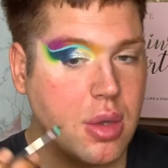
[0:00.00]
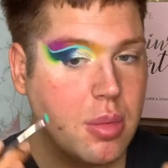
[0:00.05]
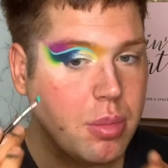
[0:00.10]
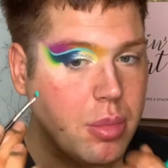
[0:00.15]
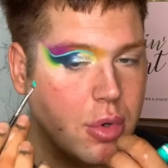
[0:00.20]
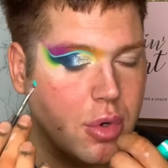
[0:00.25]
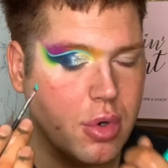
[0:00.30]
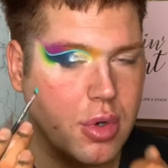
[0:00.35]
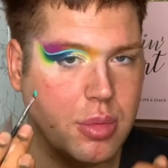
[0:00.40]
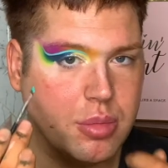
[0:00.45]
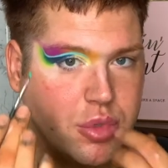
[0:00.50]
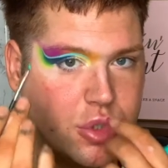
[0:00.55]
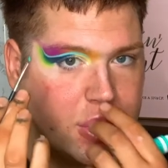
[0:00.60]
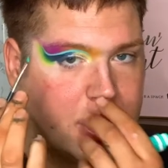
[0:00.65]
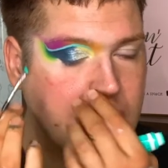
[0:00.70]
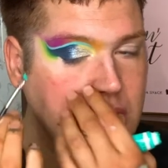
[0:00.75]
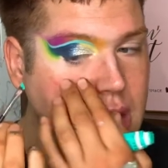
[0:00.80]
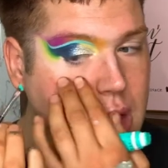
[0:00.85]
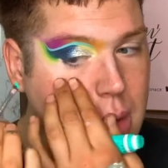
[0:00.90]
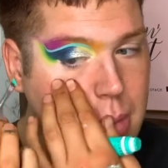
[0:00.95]
But I'm just
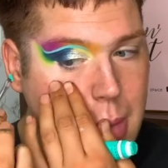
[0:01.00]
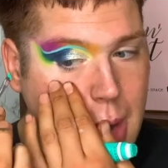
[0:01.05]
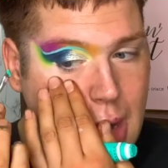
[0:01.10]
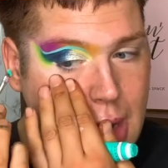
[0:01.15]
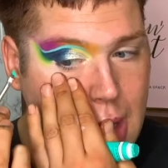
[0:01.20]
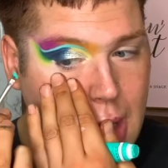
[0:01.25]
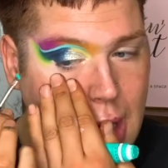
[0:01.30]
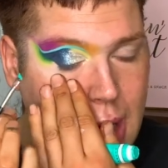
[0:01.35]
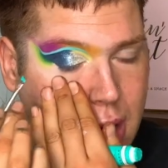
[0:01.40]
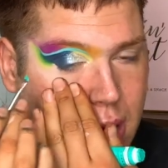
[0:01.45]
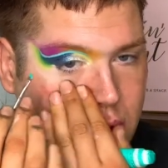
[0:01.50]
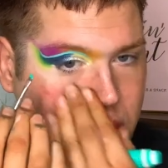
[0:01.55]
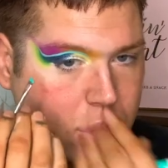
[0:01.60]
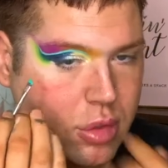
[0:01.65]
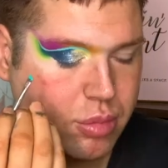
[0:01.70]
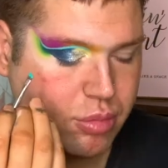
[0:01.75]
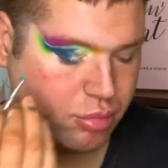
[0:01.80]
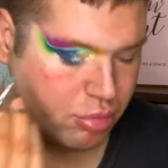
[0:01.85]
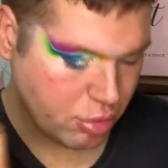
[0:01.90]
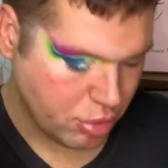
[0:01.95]
taking a MAC
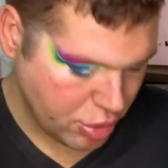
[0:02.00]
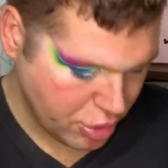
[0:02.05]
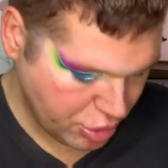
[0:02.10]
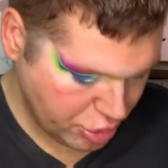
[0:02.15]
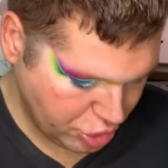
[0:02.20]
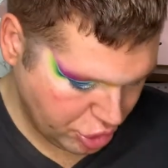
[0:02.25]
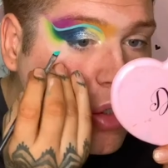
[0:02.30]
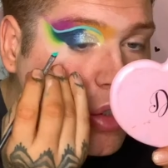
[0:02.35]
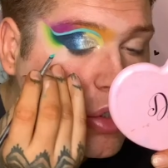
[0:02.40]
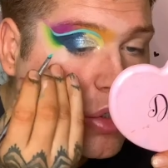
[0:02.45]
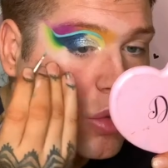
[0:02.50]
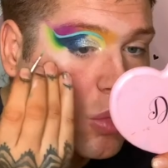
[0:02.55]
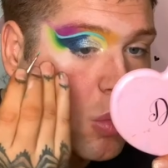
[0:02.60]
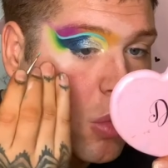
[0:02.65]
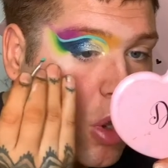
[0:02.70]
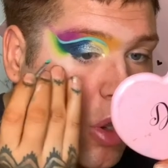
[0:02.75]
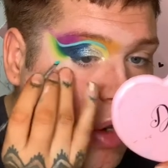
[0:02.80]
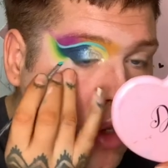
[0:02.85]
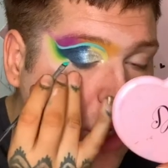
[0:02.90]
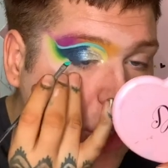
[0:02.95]
angled brush.
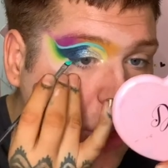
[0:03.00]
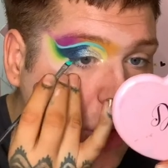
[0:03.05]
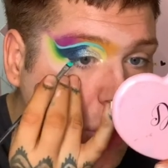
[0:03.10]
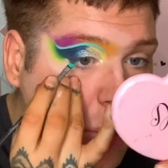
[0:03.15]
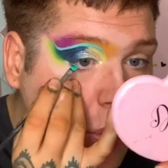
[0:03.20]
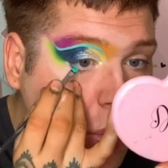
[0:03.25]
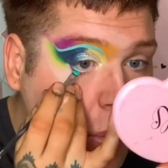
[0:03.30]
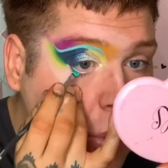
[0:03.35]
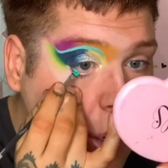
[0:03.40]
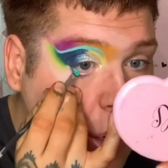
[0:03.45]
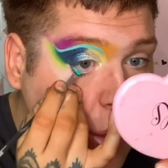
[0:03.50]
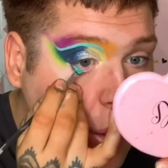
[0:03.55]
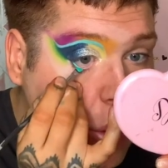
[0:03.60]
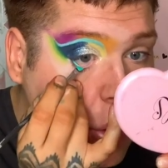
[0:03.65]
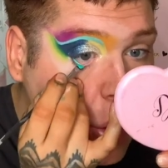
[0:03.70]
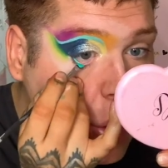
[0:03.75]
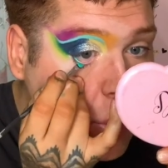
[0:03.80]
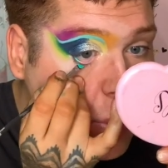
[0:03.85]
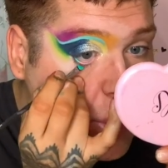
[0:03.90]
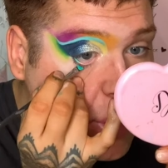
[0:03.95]
Someone in my
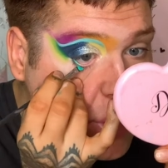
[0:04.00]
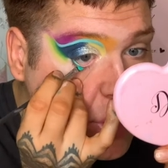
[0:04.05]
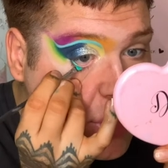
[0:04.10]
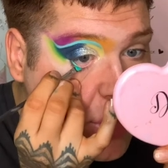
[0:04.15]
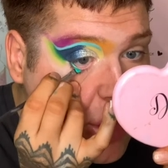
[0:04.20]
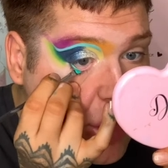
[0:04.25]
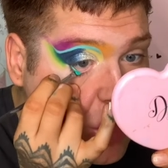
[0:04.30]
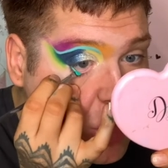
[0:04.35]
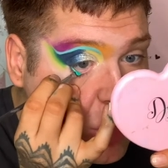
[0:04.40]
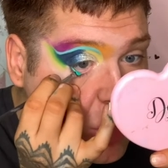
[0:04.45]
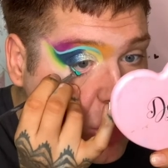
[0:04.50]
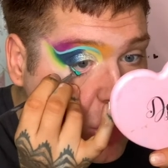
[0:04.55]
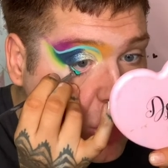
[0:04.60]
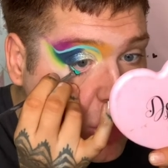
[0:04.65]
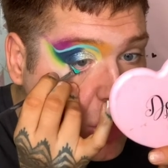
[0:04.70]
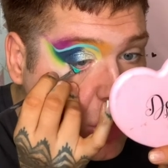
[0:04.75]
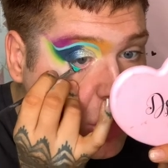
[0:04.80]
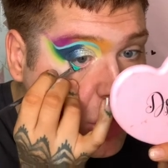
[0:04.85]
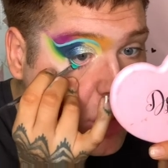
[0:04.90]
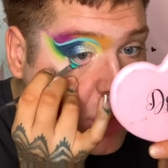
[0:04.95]
comment
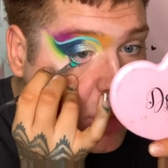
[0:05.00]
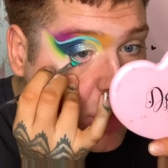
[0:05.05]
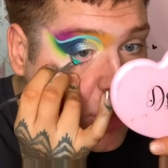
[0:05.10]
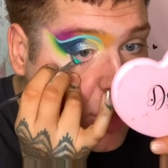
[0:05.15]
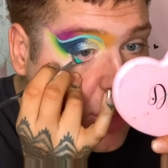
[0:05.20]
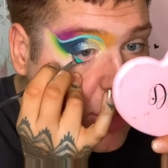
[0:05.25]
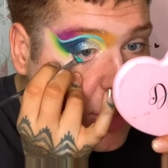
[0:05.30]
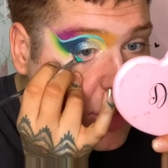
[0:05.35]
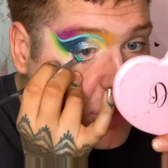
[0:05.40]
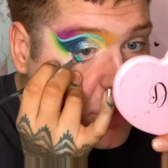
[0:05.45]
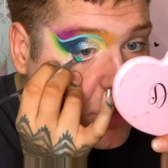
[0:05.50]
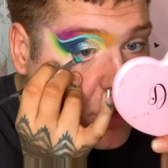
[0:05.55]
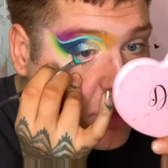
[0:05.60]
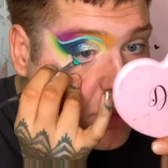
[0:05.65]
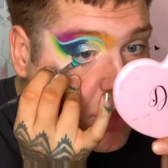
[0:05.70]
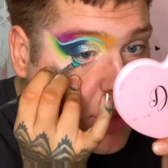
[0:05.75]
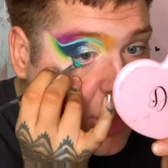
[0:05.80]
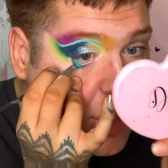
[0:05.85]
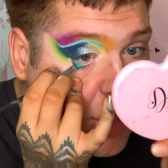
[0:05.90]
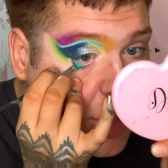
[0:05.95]
section asked
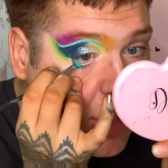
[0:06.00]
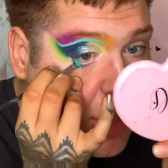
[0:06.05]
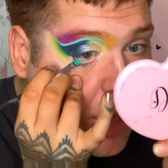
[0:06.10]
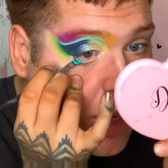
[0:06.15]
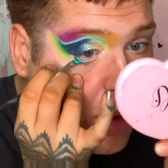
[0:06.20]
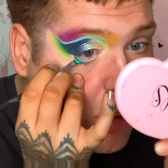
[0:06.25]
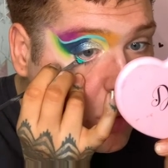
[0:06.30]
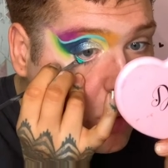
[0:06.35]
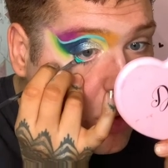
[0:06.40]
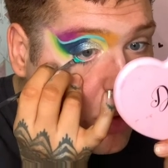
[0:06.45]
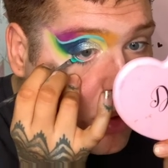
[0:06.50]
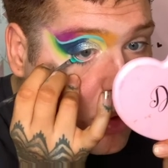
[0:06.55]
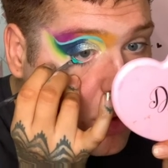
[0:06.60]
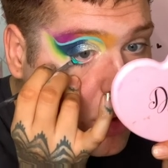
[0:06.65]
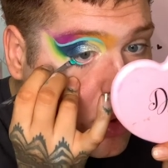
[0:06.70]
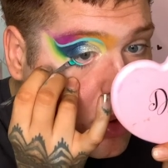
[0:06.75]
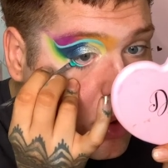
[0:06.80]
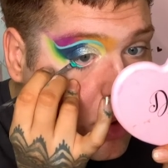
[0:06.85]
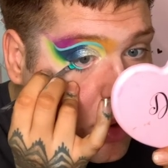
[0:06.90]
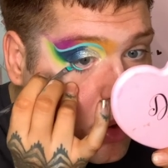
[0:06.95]
me how,
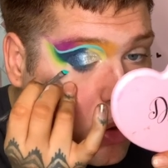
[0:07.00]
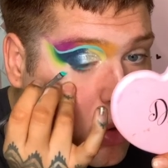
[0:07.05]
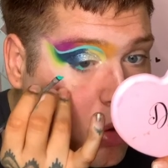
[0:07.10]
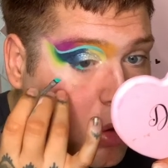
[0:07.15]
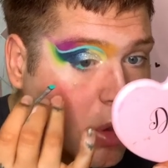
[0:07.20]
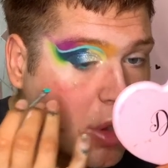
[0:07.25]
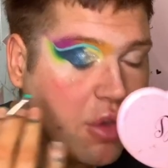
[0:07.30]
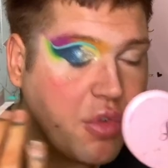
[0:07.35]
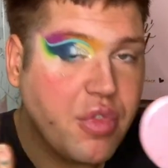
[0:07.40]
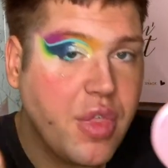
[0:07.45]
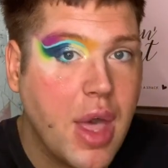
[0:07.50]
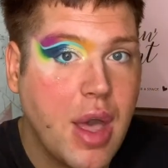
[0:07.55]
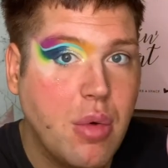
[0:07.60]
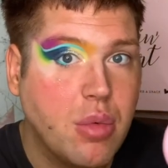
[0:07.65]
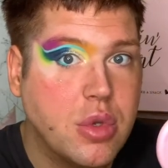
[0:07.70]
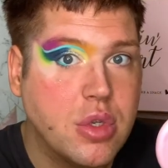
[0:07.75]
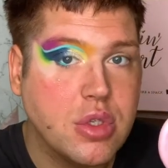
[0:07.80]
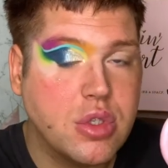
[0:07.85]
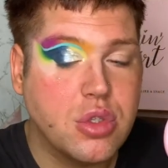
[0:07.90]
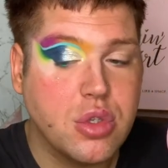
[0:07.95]
if they
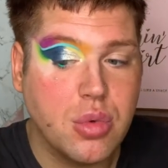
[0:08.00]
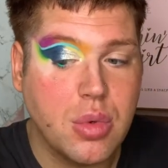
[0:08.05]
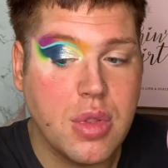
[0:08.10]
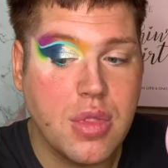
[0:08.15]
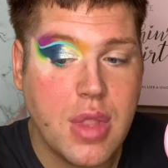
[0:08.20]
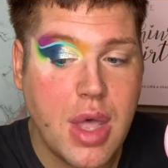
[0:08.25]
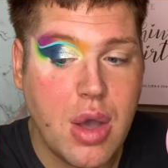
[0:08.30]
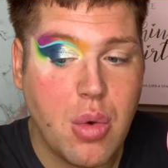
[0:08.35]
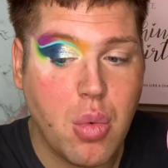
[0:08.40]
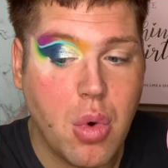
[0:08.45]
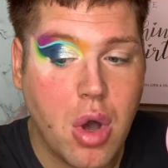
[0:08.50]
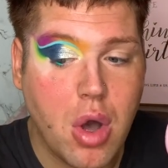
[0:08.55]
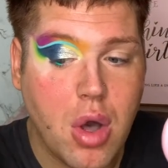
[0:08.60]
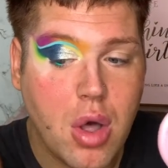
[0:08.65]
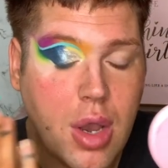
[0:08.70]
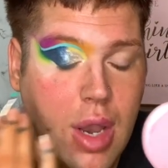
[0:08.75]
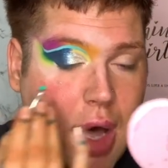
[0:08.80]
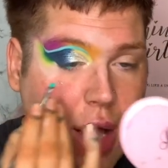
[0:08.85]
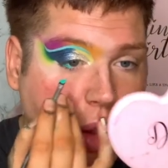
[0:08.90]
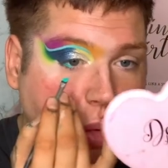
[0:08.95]
was doing their
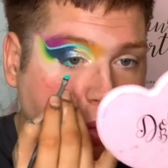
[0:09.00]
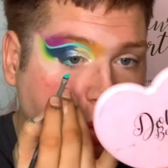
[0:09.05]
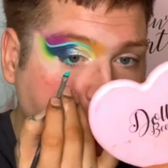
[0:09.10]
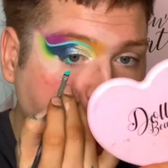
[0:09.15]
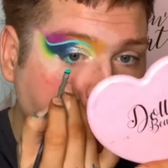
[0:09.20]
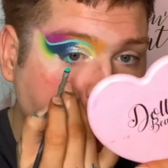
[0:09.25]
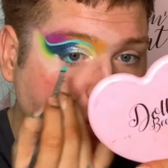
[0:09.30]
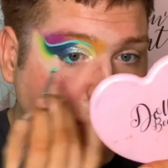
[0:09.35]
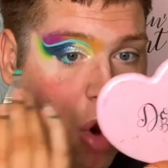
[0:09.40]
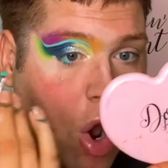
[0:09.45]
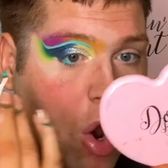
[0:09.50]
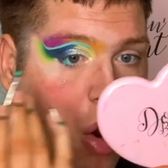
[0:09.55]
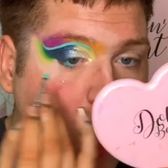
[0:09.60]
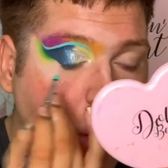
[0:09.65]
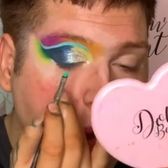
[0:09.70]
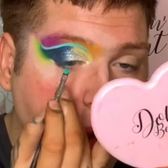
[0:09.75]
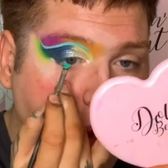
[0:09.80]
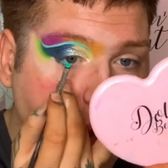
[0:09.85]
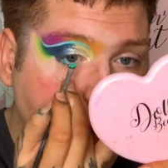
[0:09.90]
waterline wrong.